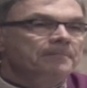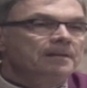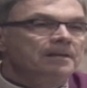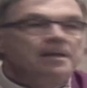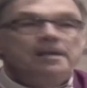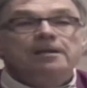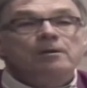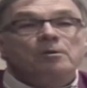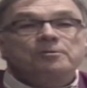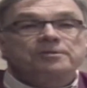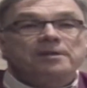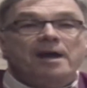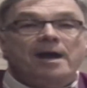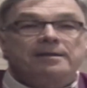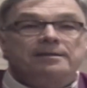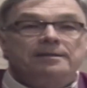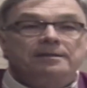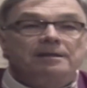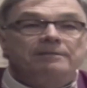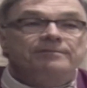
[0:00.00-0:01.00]
He goes
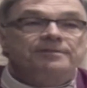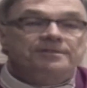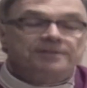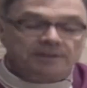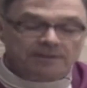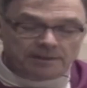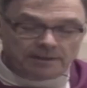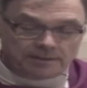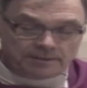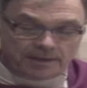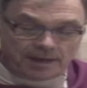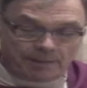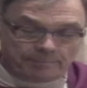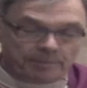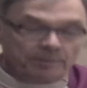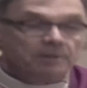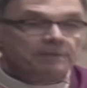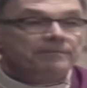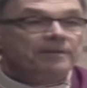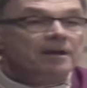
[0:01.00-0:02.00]
on to give us the
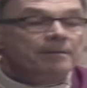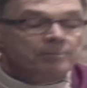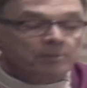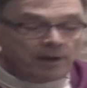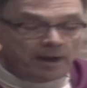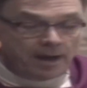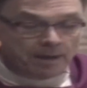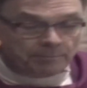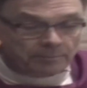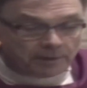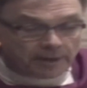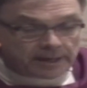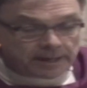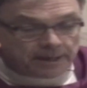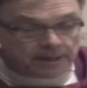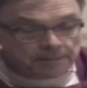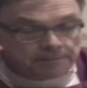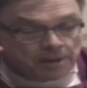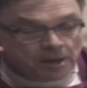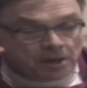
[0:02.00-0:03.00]
example of Abraham
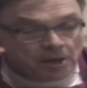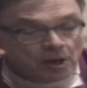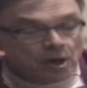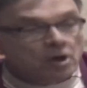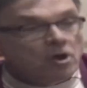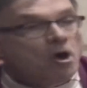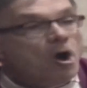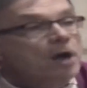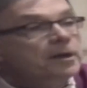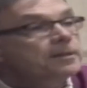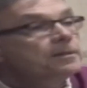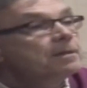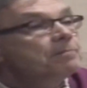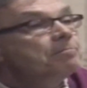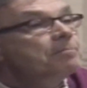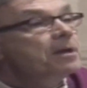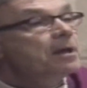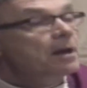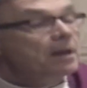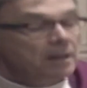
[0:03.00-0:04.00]
Lincoln, caught in the
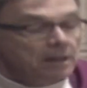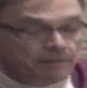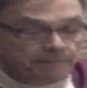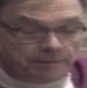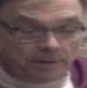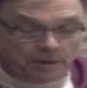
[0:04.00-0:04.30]
middle of a